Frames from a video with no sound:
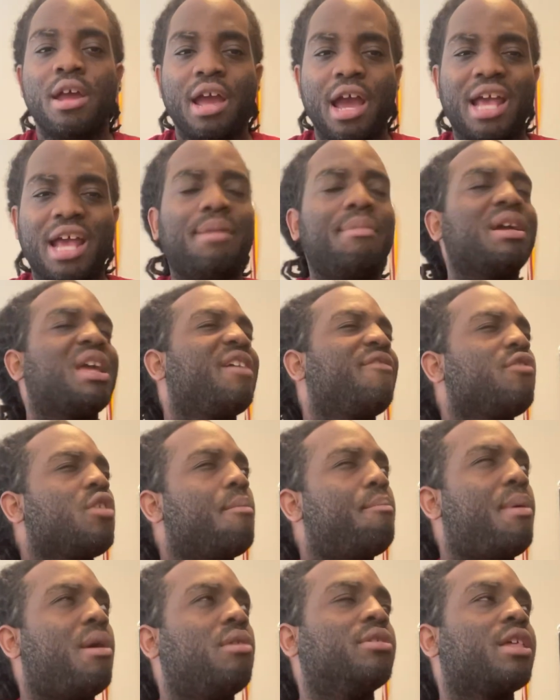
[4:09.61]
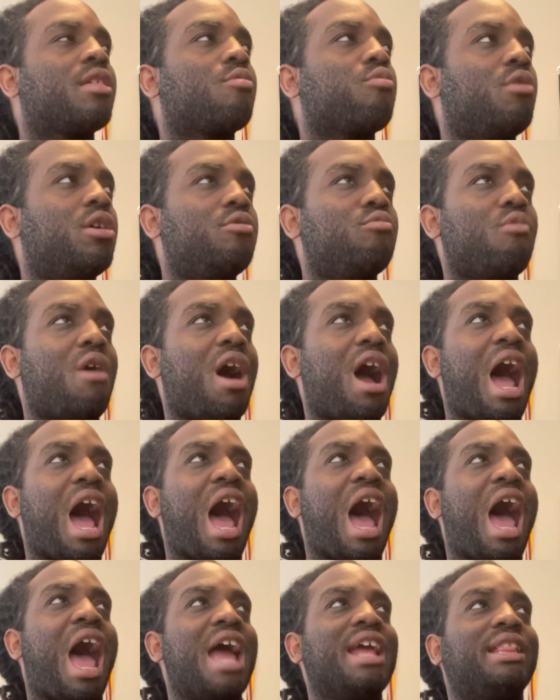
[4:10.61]
And I'm going to give you a bonus one why
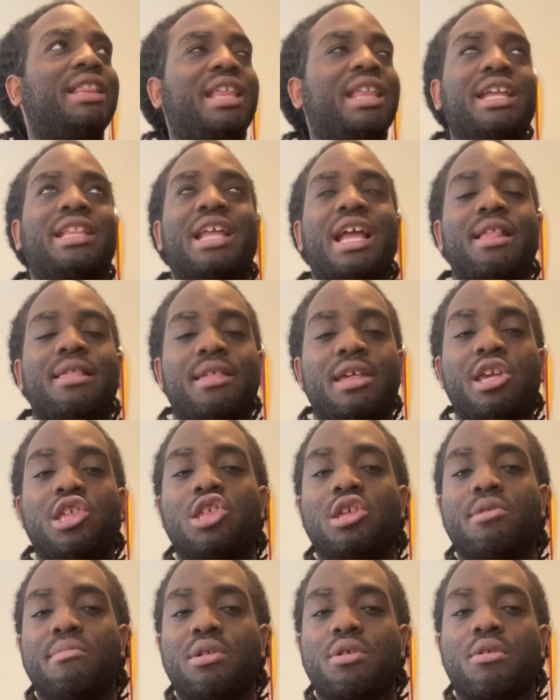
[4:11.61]
I think that teaching